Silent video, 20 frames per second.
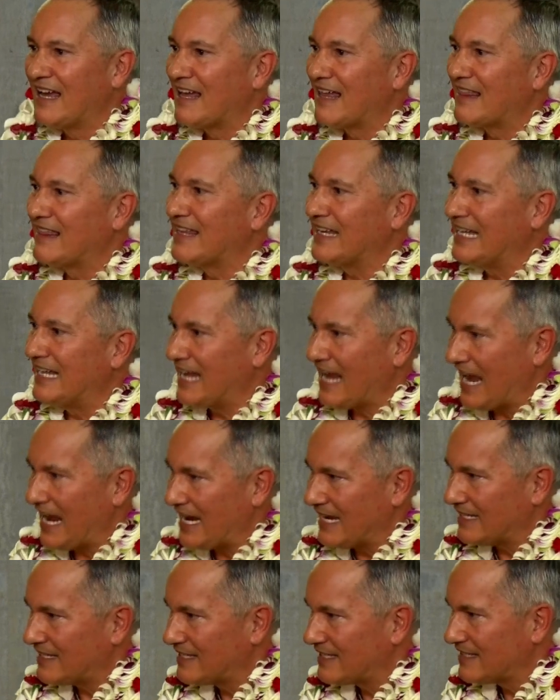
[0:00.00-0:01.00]
the
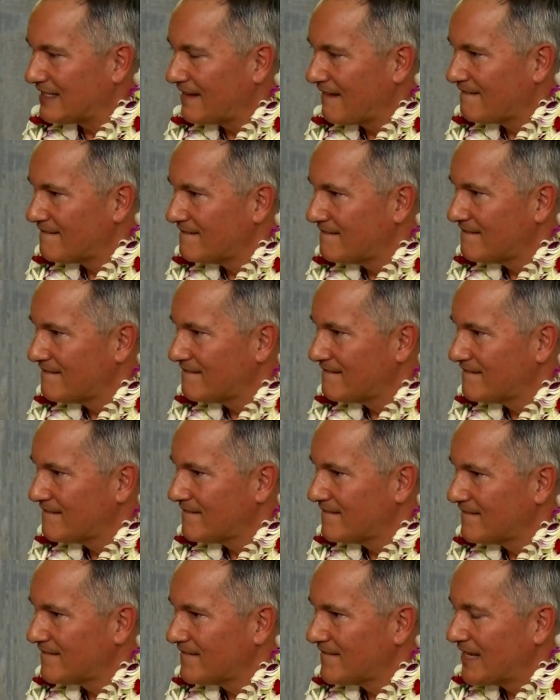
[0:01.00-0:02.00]
gate.
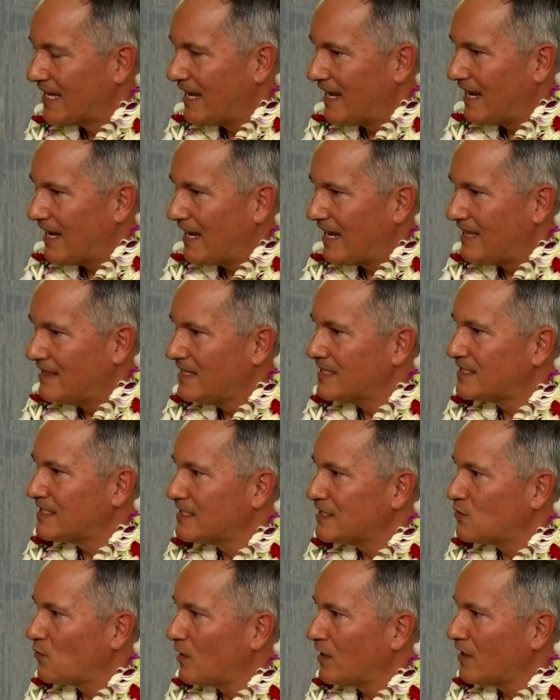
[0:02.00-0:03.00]
And this
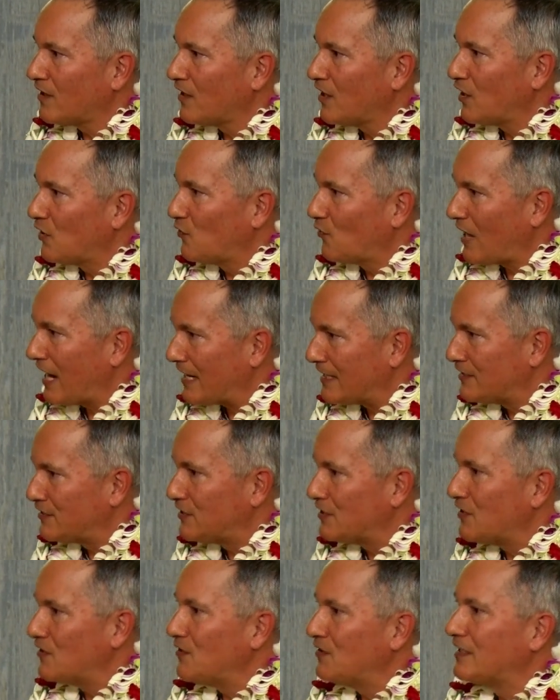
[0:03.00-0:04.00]
is where
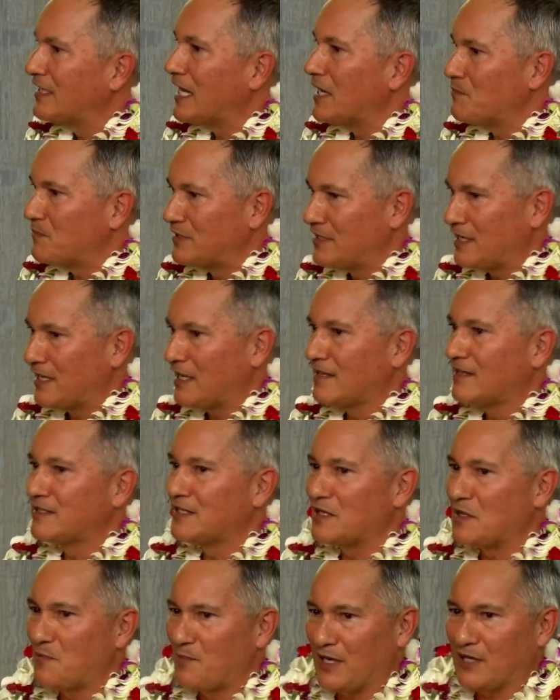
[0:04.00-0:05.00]
gratitude comes into
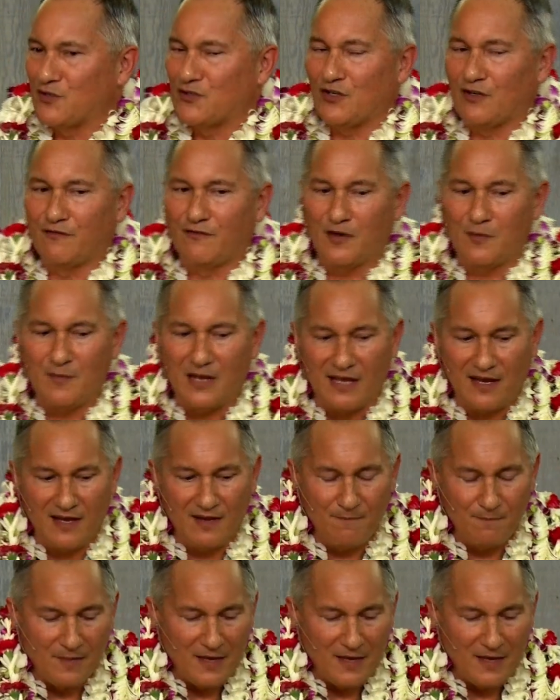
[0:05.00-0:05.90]
the picture for me.